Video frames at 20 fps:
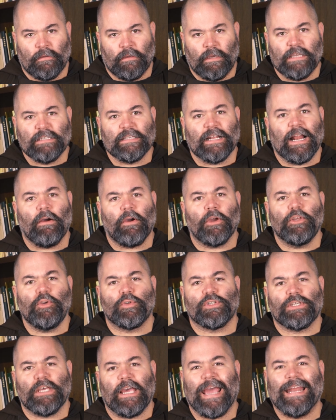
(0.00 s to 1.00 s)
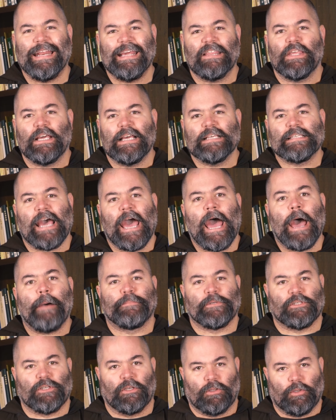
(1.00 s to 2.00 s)
He said, how can you say anything is
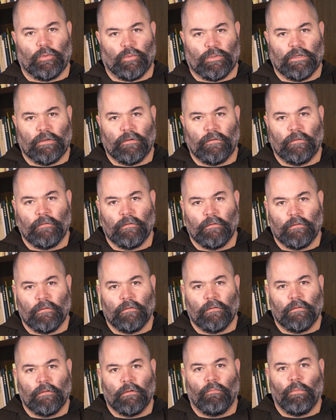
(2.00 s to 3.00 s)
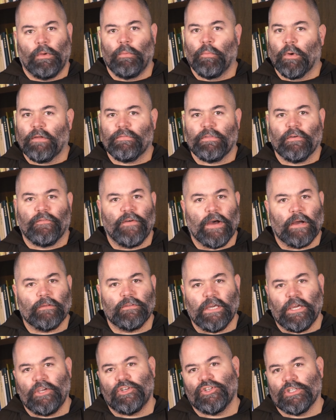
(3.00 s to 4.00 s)
absolute when one of the
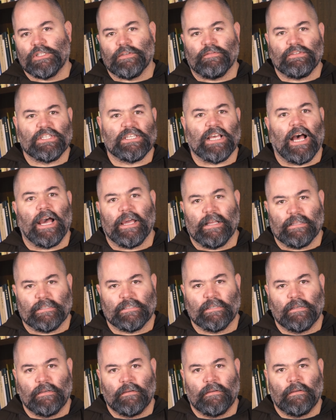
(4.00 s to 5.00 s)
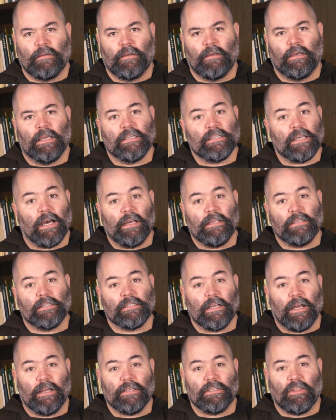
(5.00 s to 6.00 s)
foundations of science is
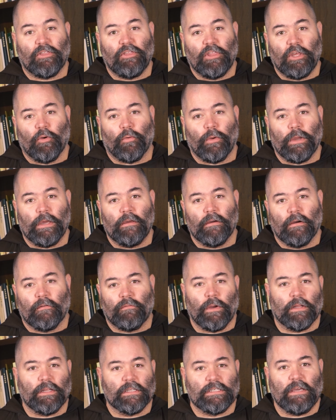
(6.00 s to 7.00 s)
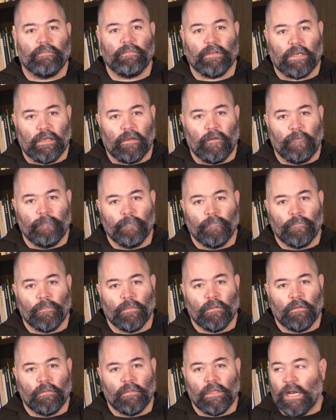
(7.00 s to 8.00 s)
Einstein's theory of relativity,
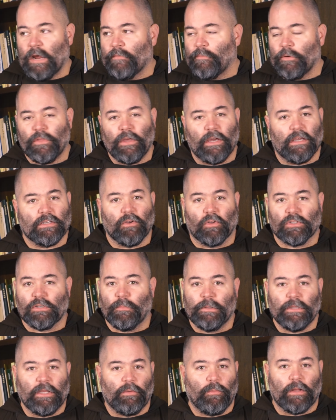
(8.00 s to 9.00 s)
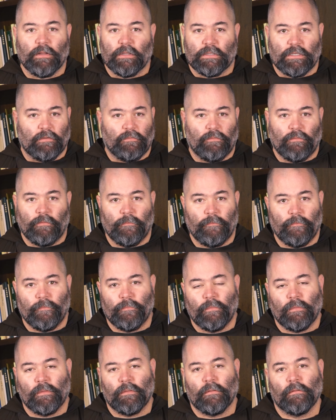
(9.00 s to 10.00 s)
that everything is ultimately relative?
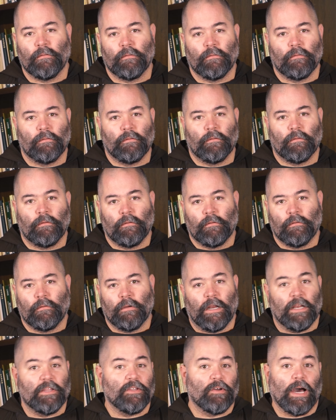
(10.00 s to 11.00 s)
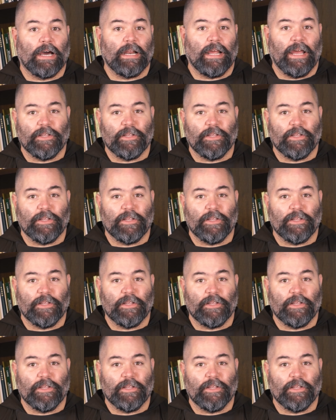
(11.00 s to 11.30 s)
I didn't know how to